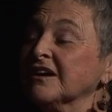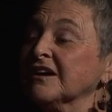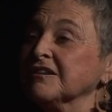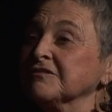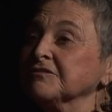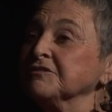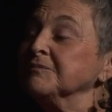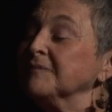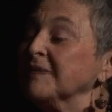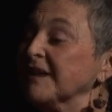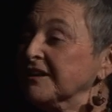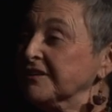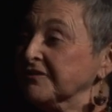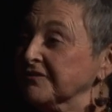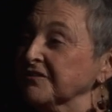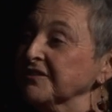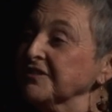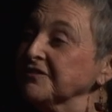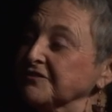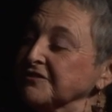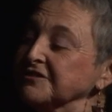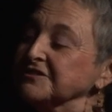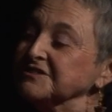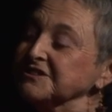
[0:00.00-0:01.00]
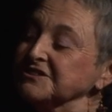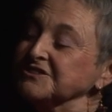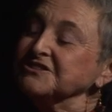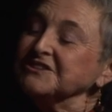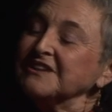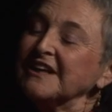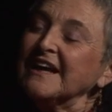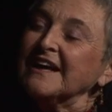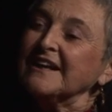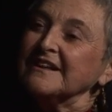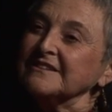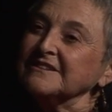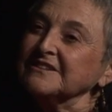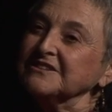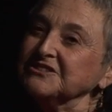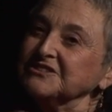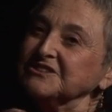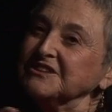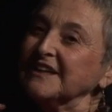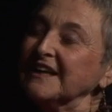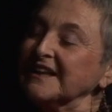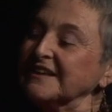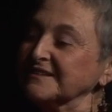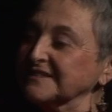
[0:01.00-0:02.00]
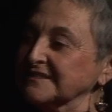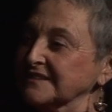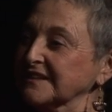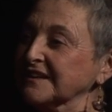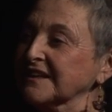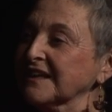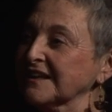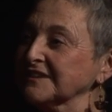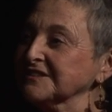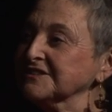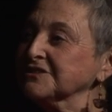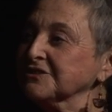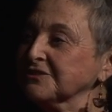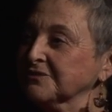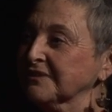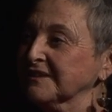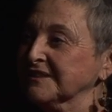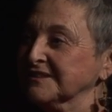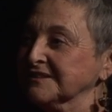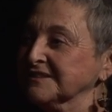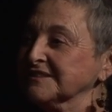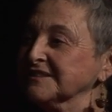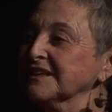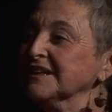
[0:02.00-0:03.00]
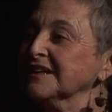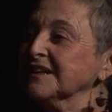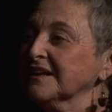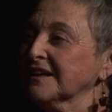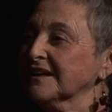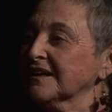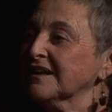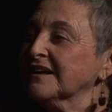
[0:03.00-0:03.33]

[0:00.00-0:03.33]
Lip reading: rheumatic fever as a child, and she had, as a consequence,